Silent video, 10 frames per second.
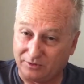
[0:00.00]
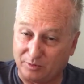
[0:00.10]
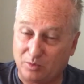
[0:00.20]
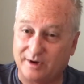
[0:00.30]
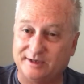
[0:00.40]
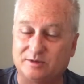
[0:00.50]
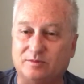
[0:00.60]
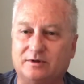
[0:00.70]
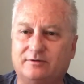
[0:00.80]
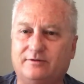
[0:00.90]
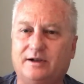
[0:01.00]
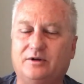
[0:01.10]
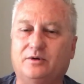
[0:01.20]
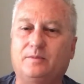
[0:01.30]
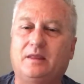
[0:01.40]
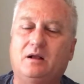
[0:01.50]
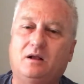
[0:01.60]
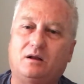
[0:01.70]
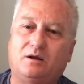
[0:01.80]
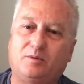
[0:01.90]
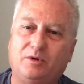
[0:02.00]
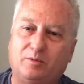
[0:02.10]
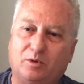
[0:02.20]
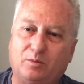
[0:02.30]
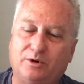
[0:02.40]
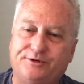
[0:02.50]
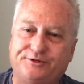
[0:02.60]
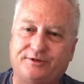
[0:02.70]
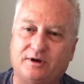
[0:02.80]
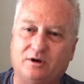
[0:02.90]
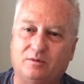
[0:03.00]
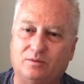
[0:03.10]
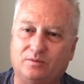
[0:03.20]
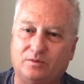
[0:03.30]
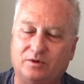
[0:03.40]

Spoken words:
replacement value. A lot of people purchase a home